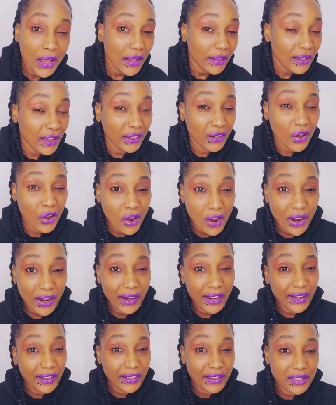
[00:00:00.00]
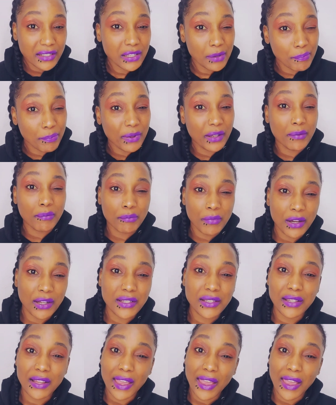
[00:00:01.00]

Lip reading: that our indisciplined butts